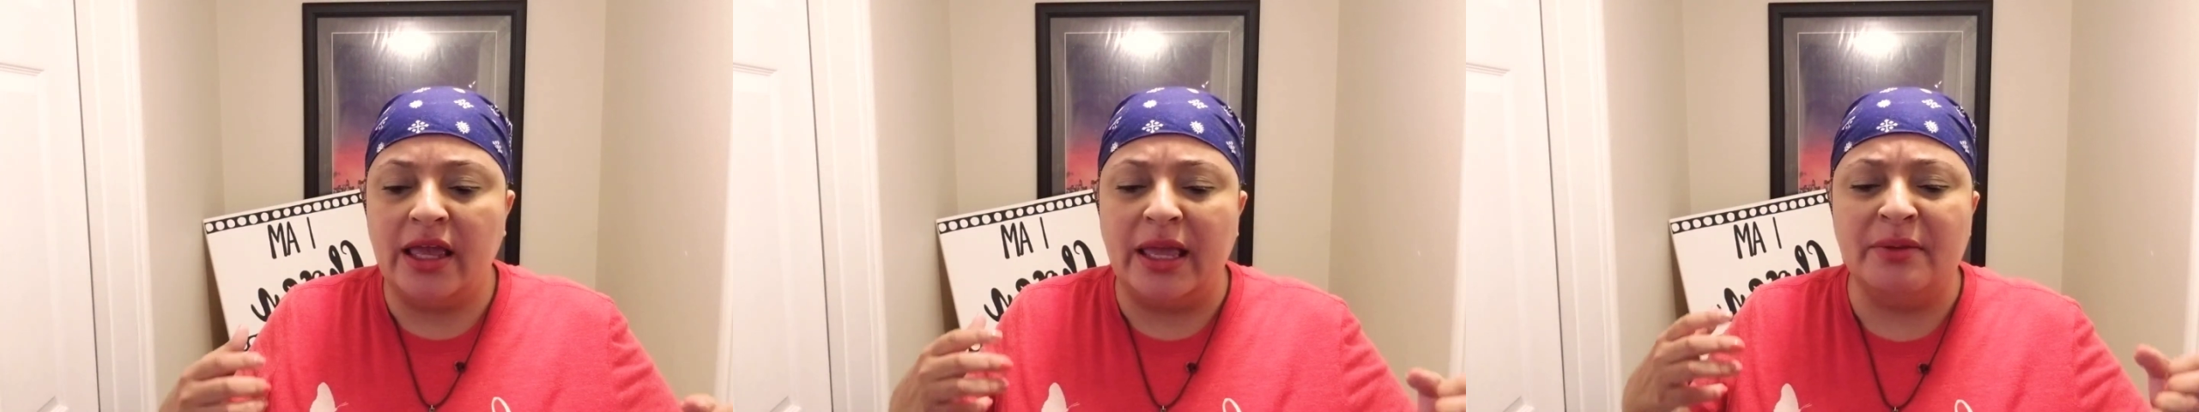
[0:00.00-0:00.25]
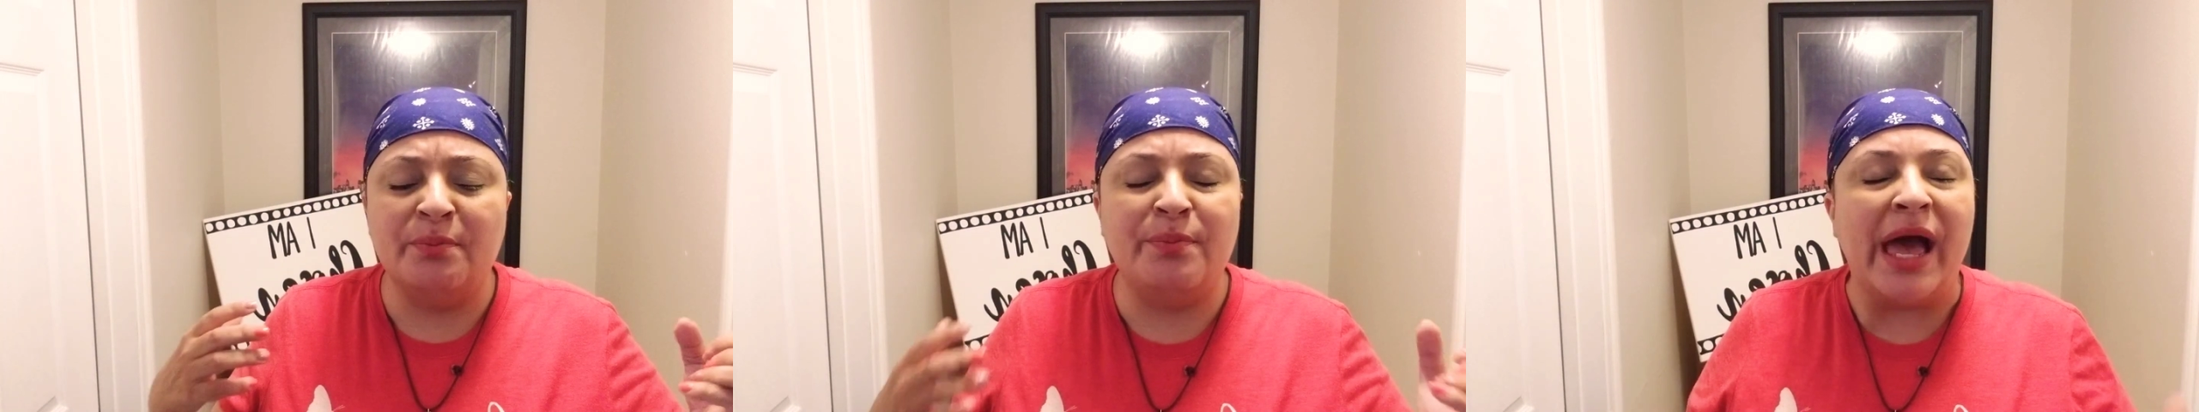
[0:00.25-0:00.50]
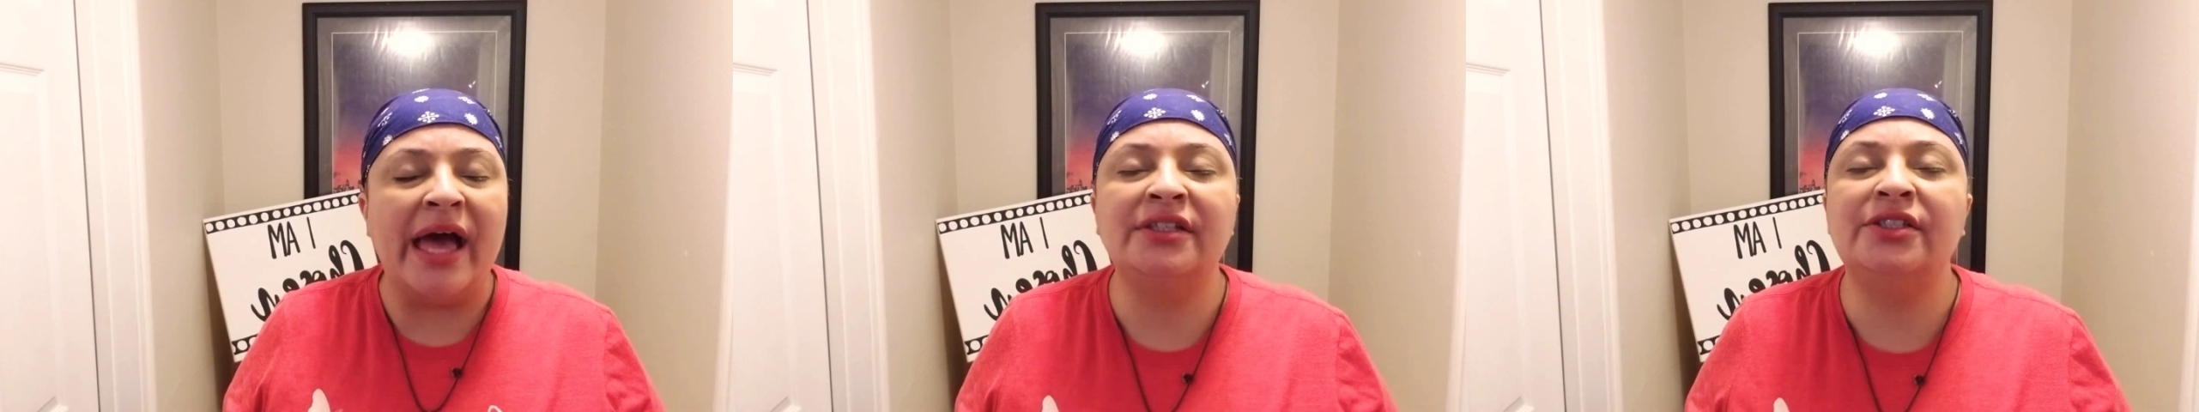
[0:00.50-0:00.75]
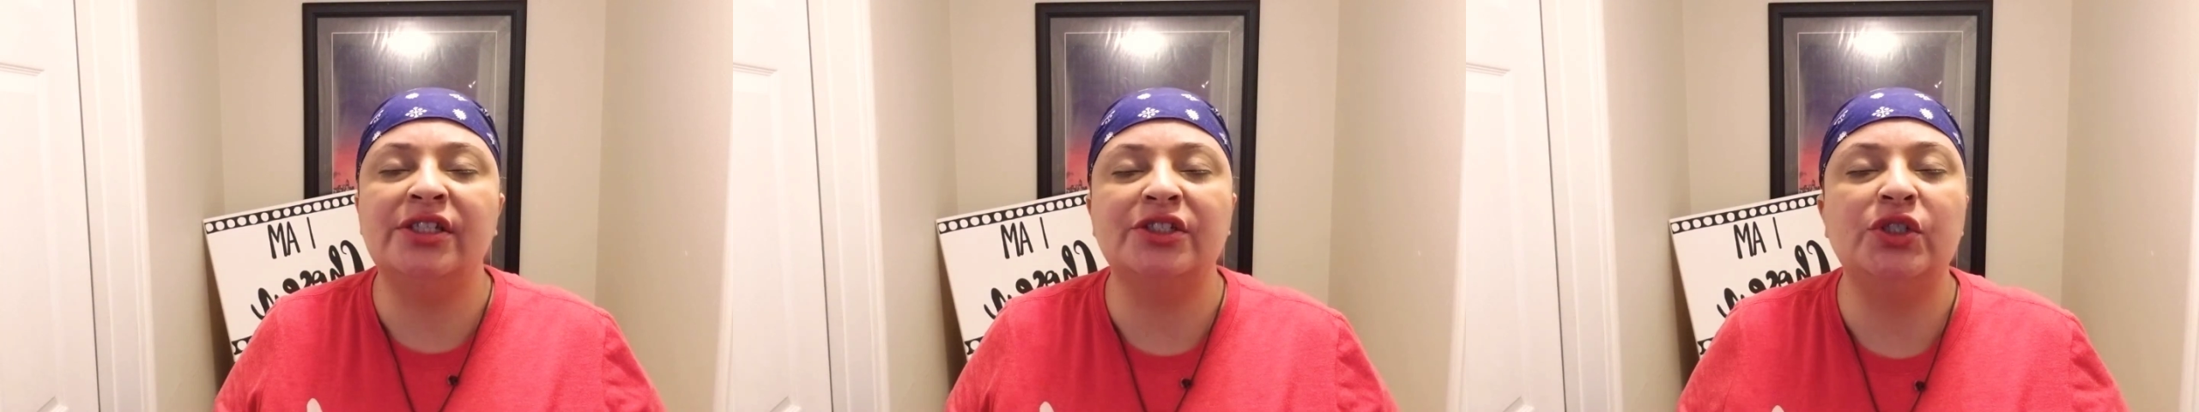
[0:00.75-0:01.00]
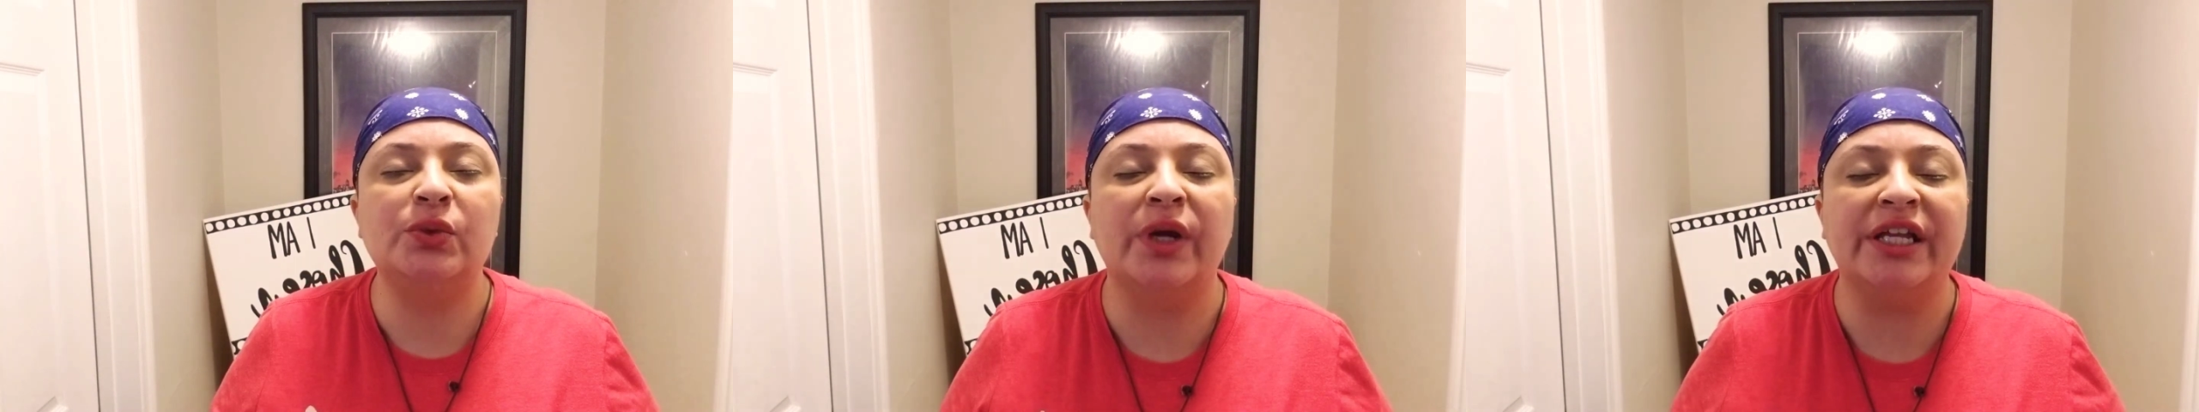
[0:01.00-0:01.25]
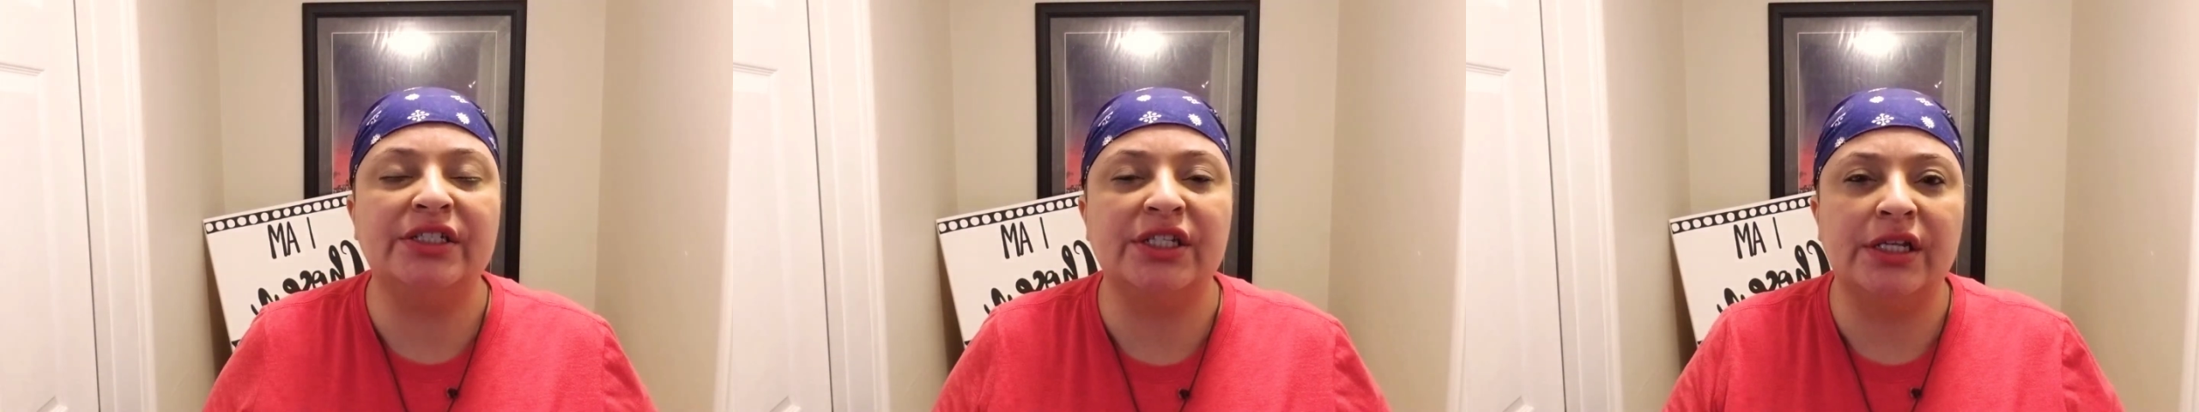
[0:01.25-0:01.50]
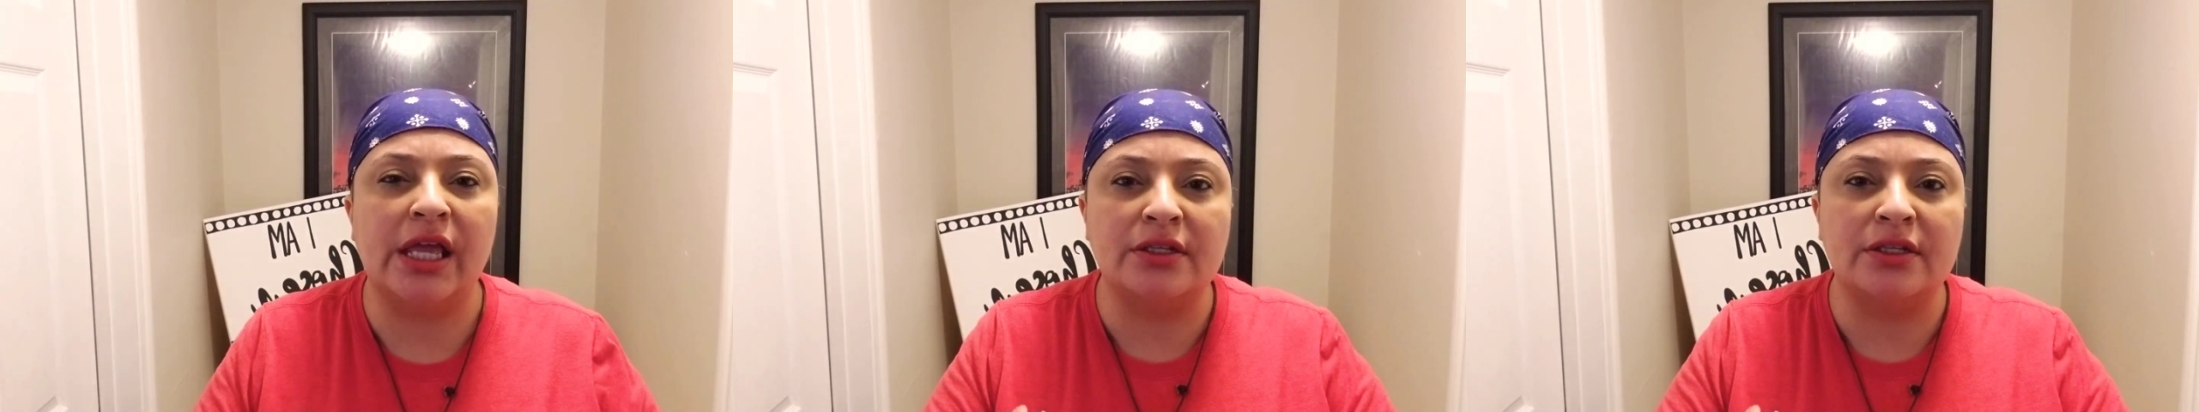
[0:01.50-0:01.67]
and bad situation